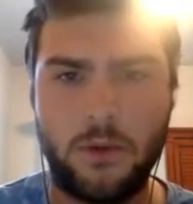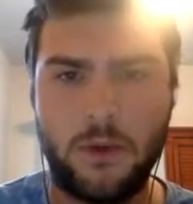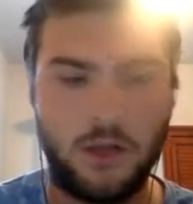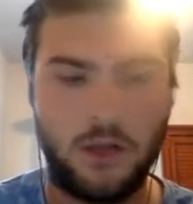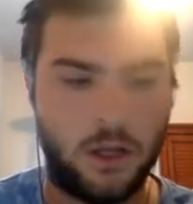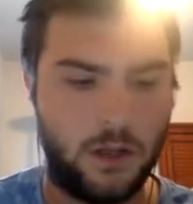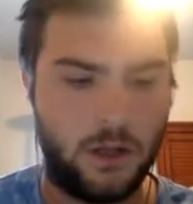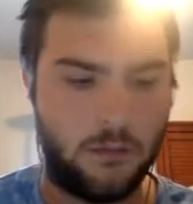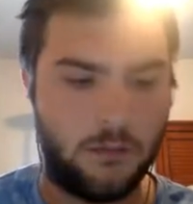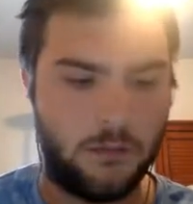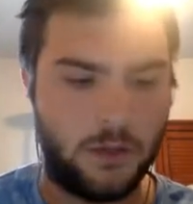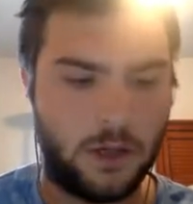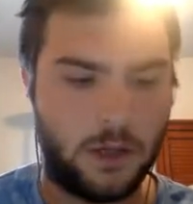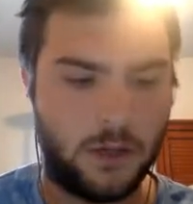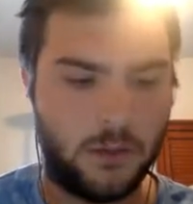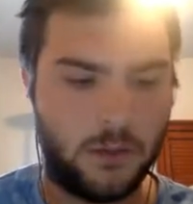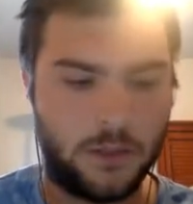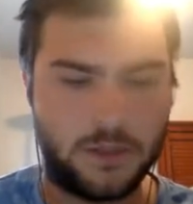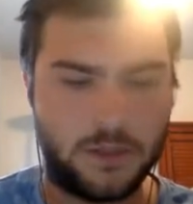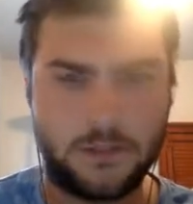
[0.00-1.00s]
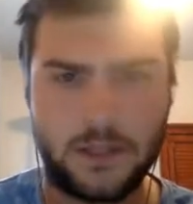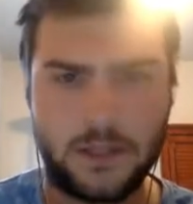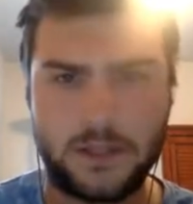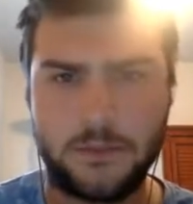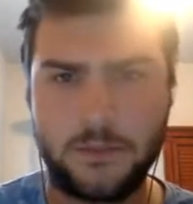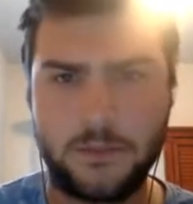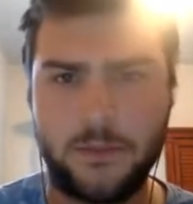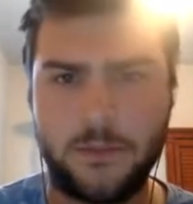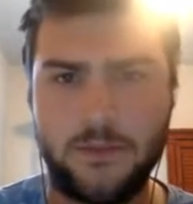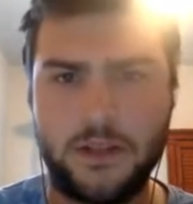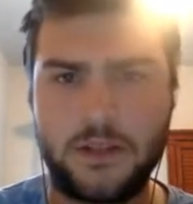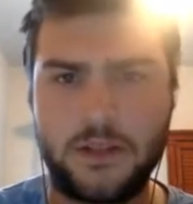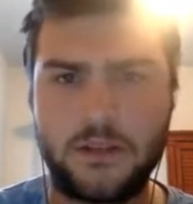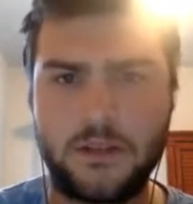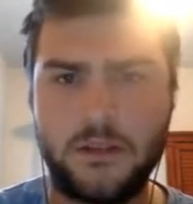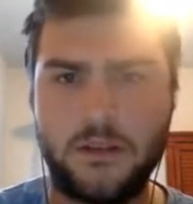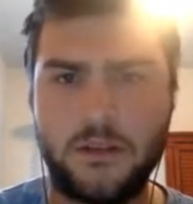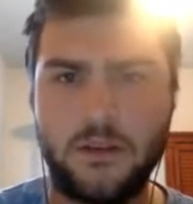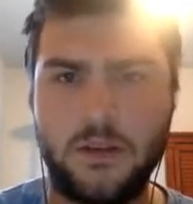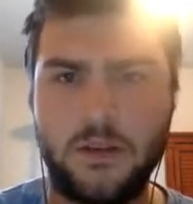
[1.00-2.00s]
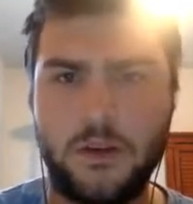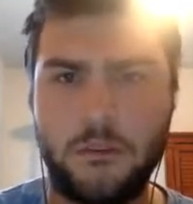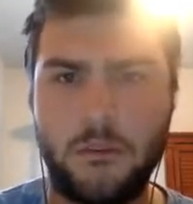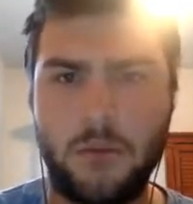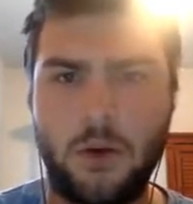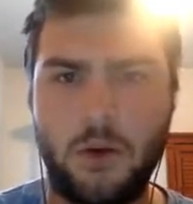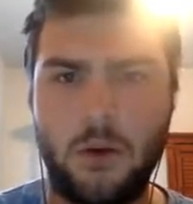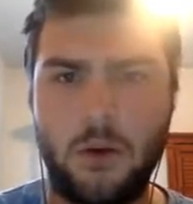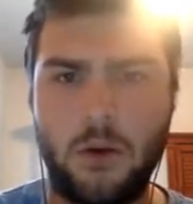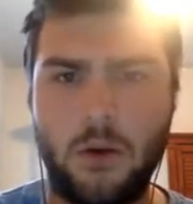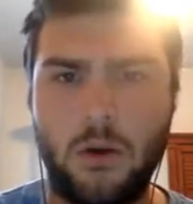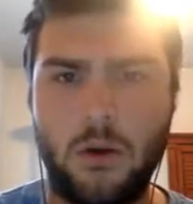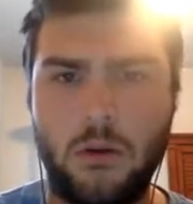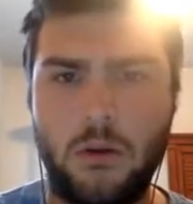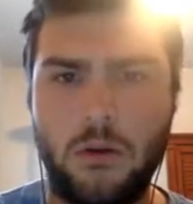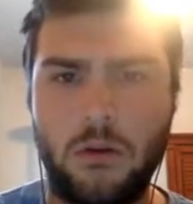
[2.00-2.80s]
I would expect him to be faster than the Komodo.